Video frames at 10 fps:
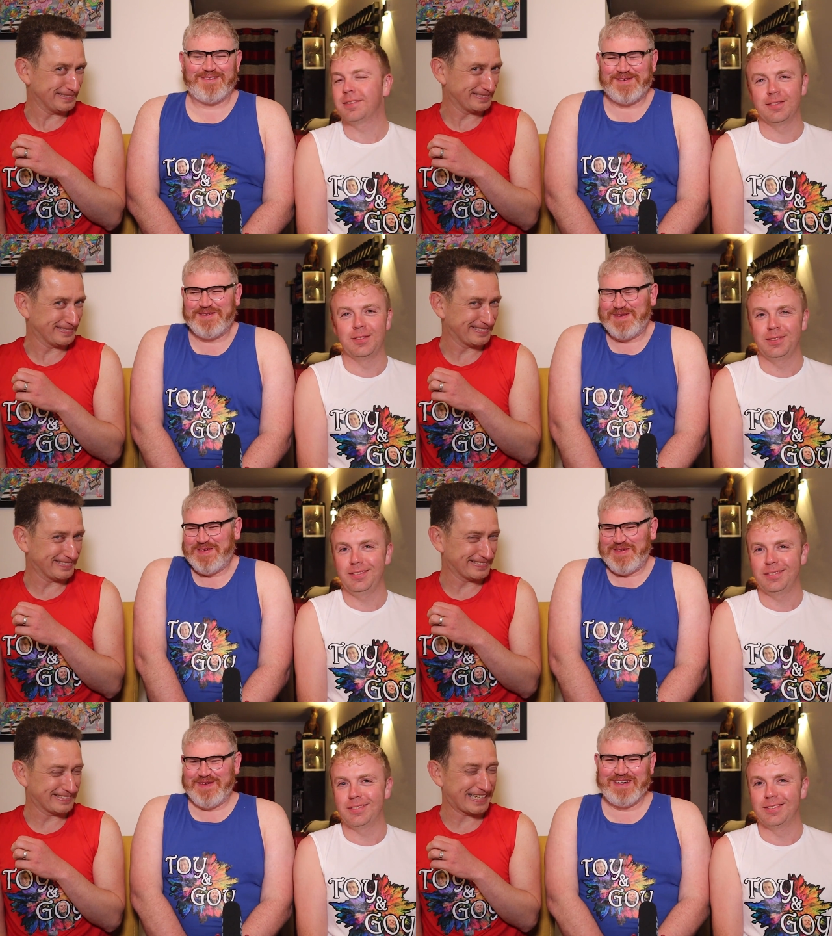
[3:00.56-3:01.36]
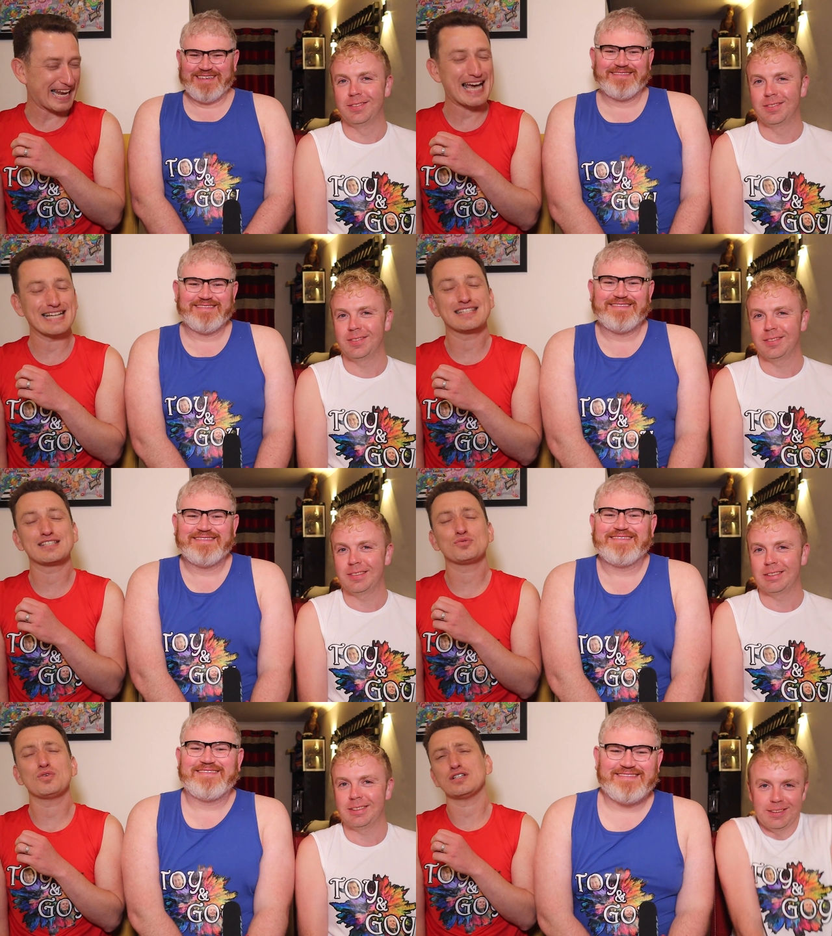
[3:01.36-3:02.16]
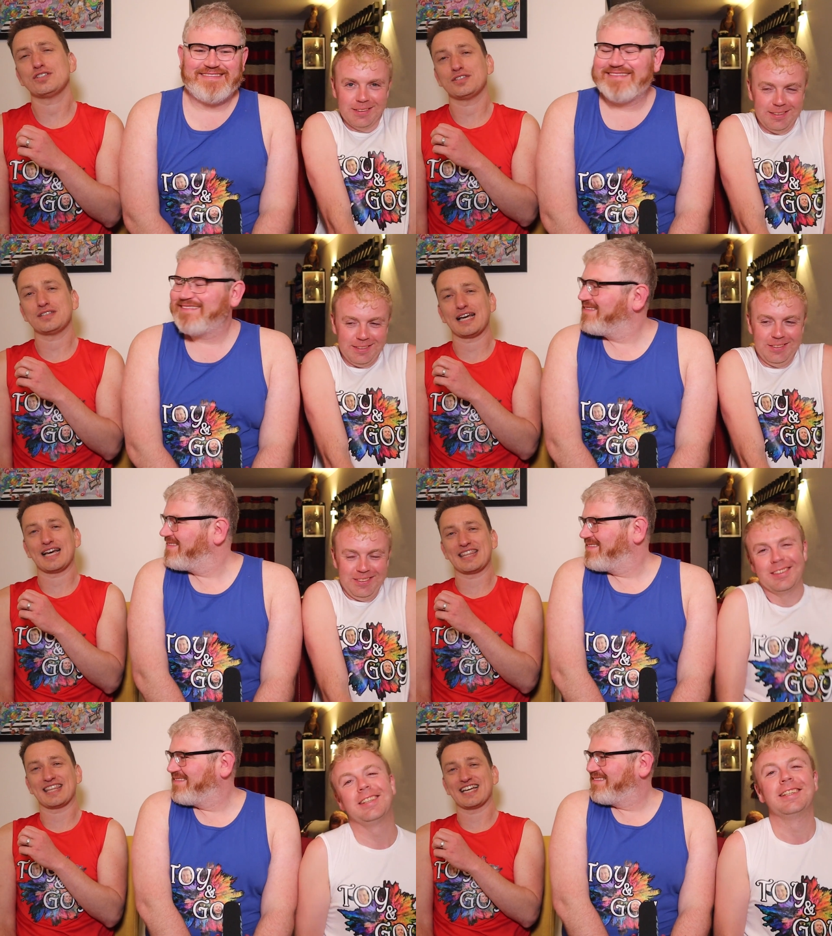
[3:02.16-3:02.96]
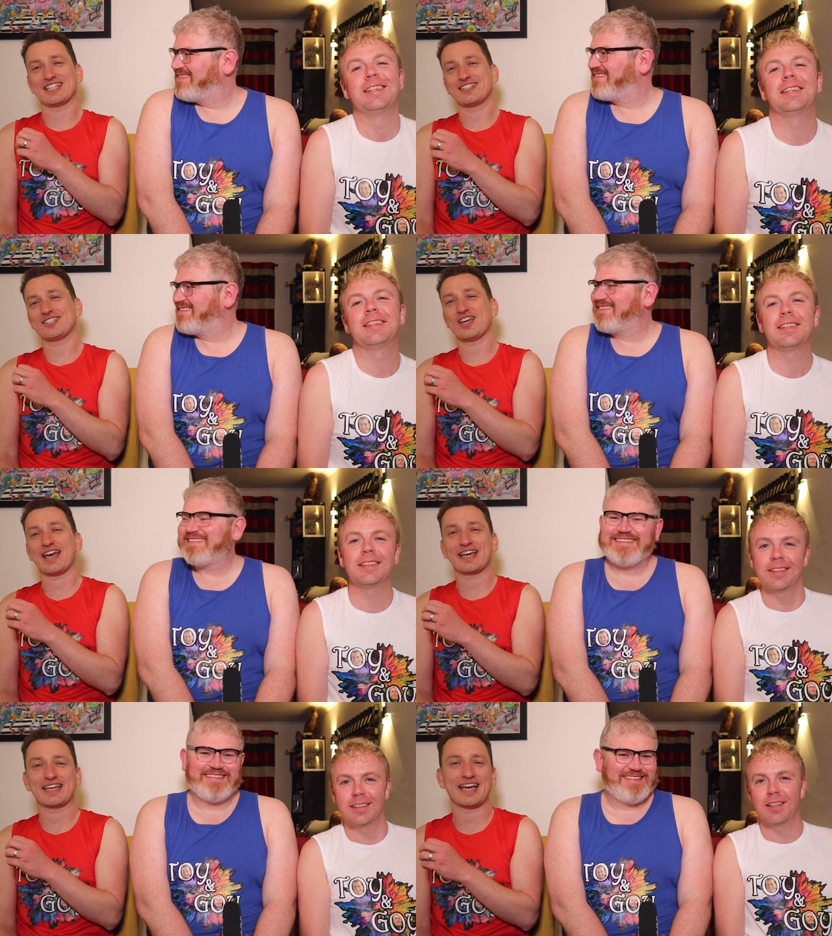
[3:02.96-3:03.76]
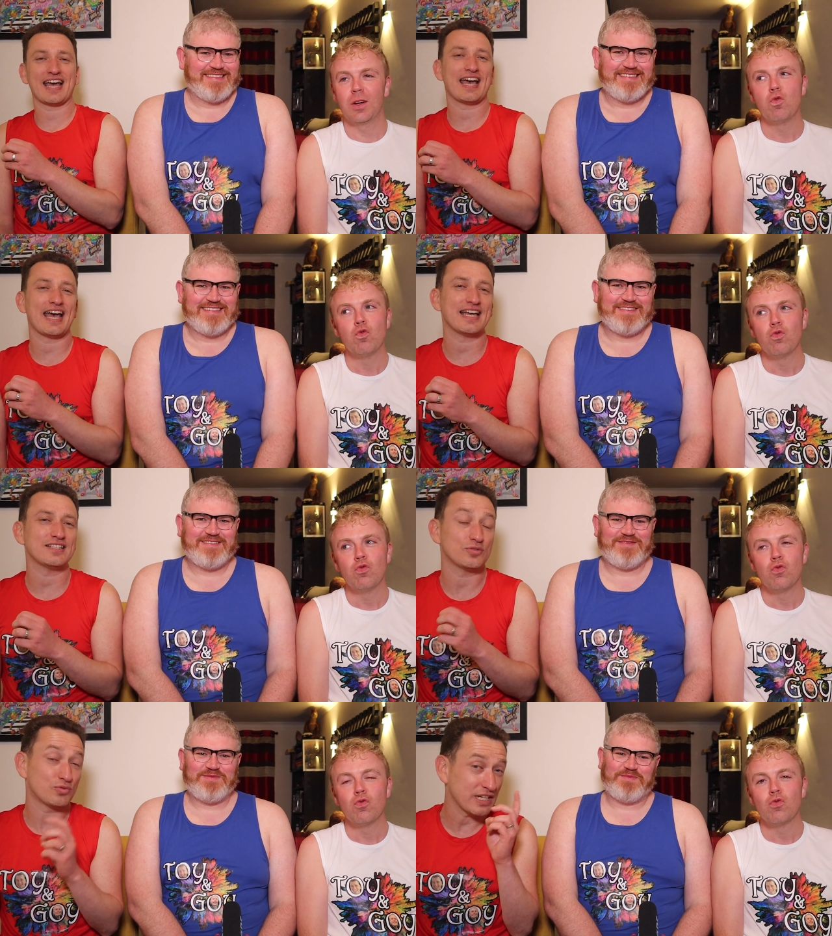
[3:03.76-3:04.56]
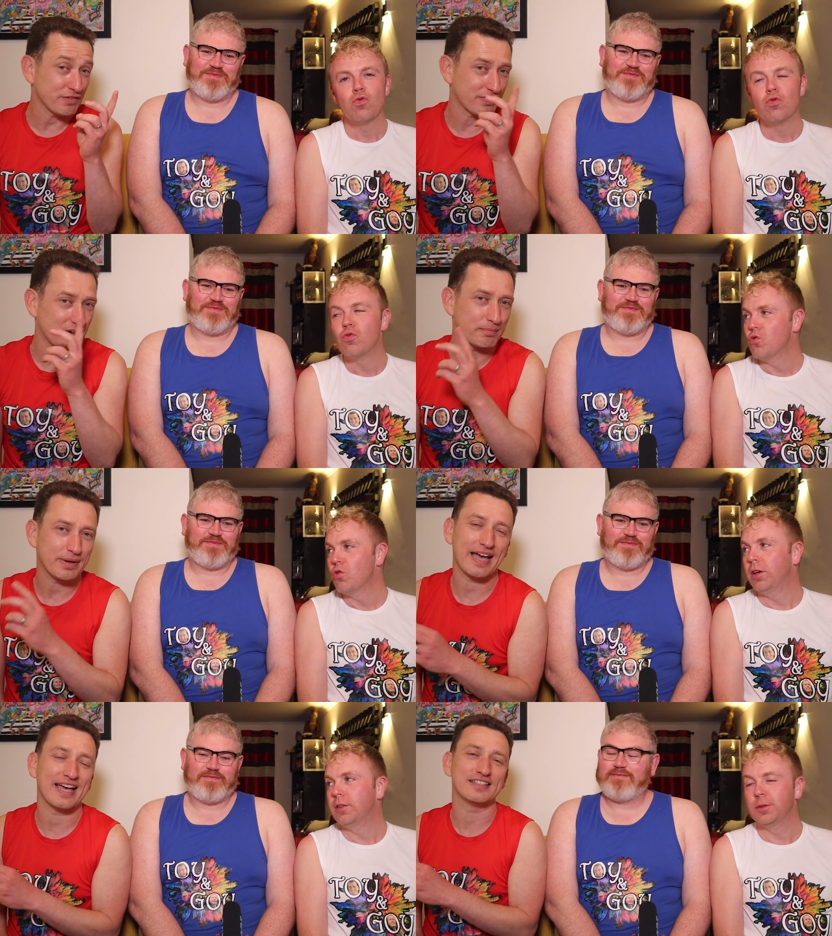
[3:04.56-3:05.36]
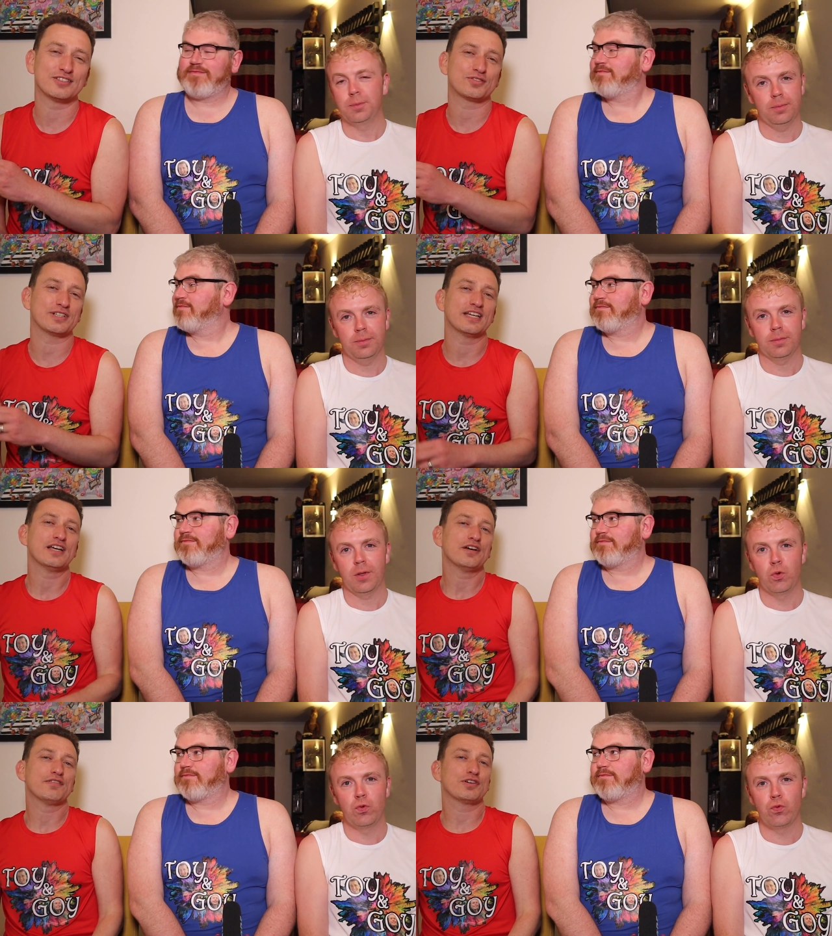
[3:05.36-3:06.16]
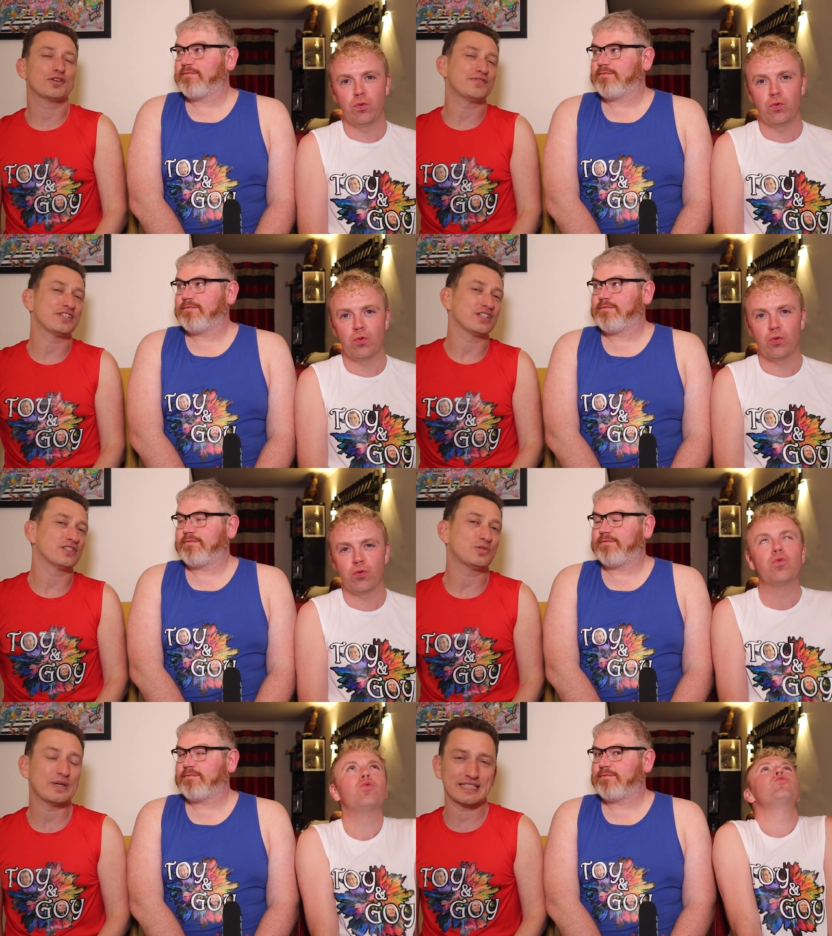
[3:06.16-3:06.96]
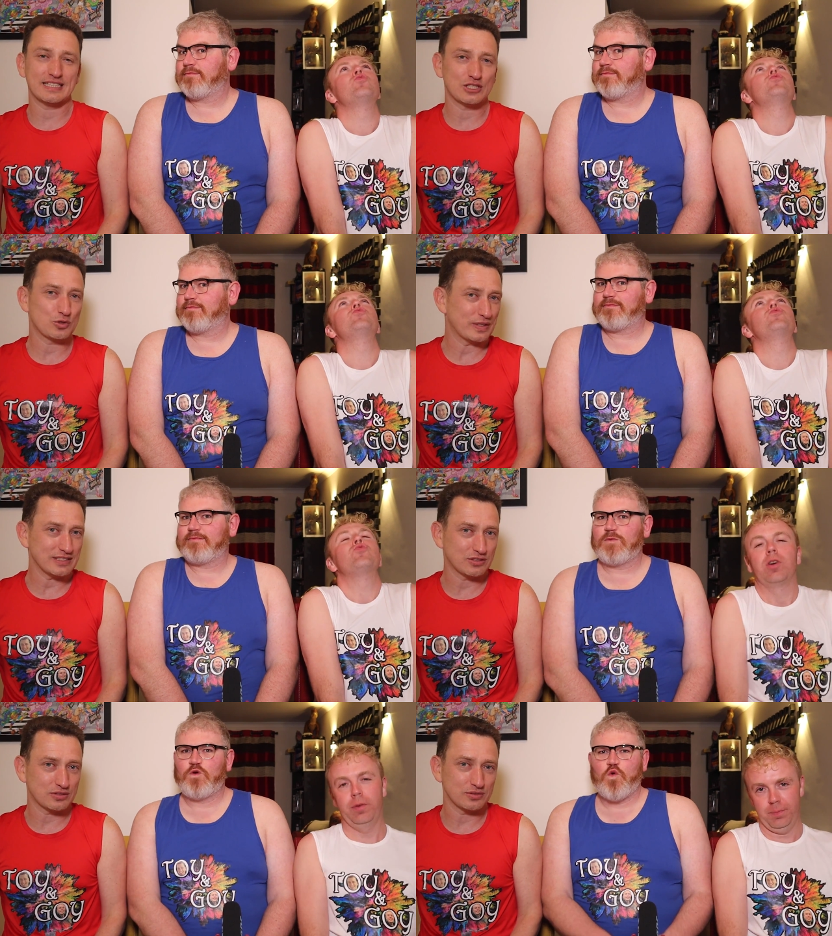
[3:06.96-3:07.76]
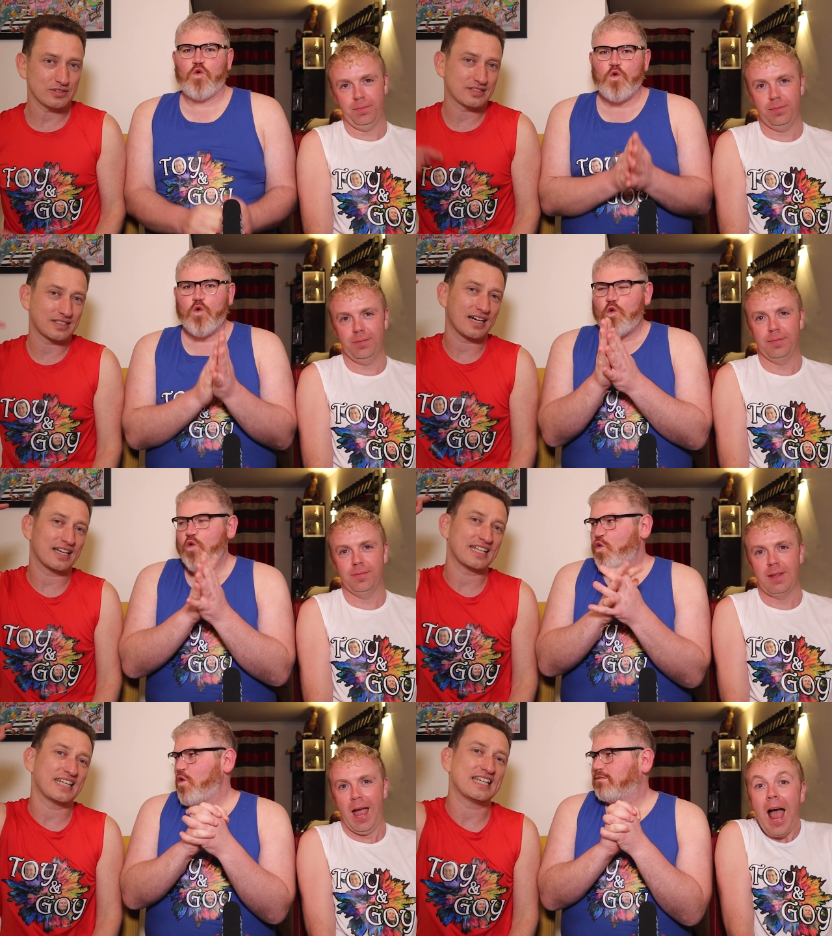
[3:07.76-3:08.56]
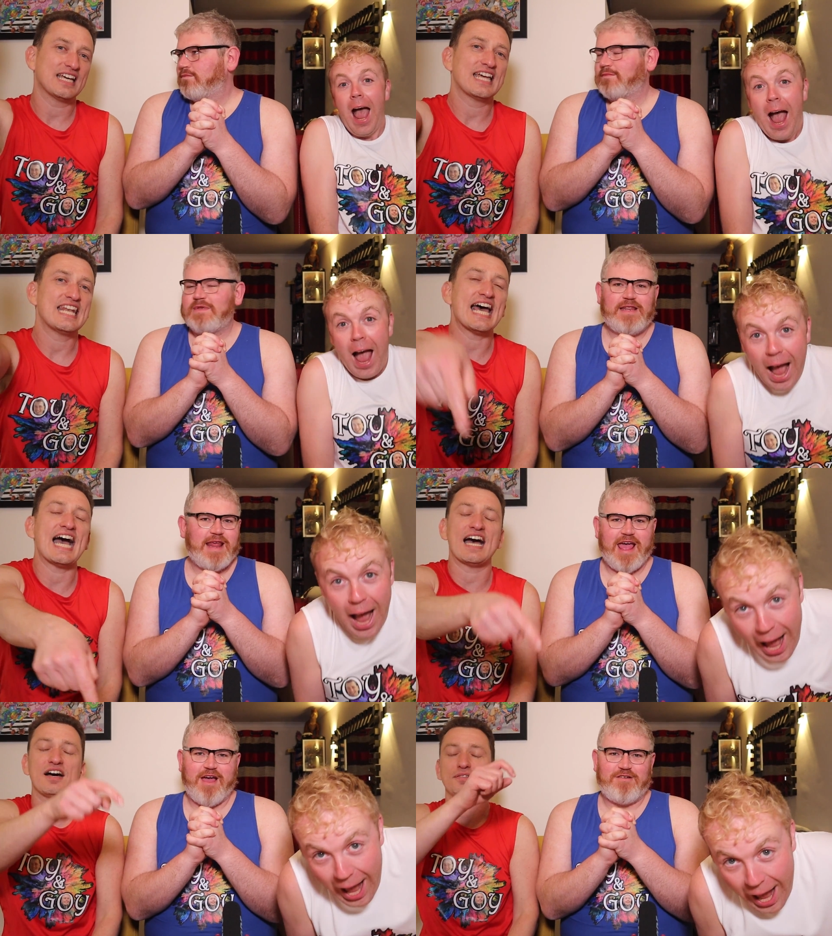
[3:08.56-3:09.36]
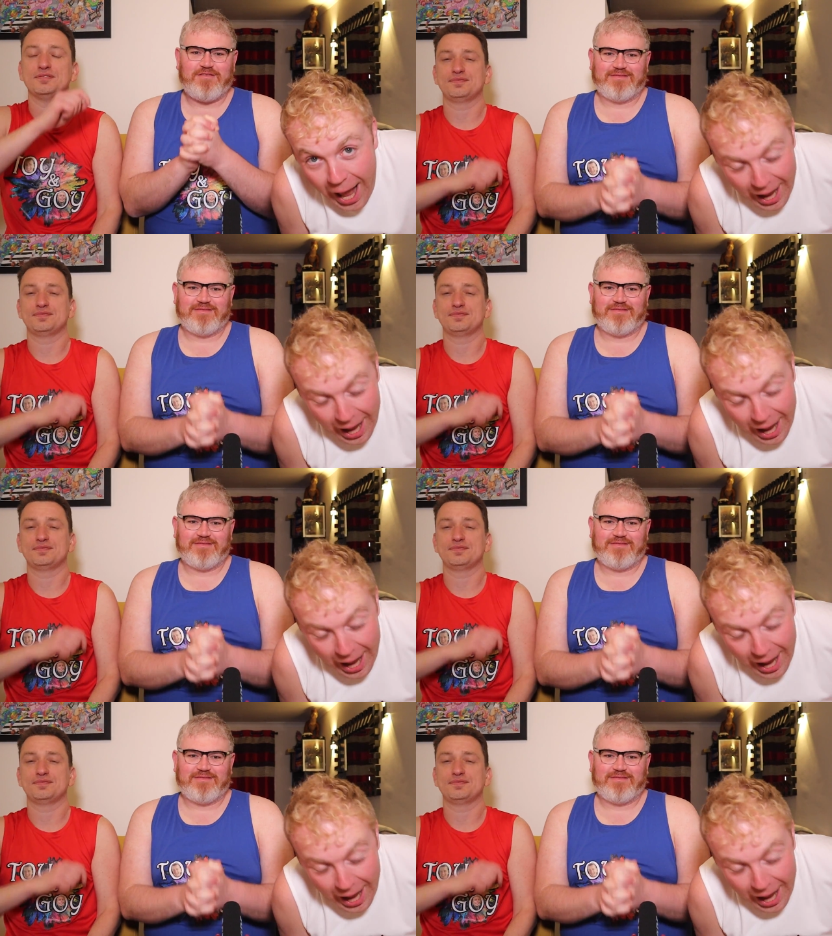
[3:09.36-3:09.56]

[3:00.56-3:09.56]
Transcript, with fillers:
Speaker 1: oh. Let's watch together, Czech and revamp entry for Eurovision 2022 starting now.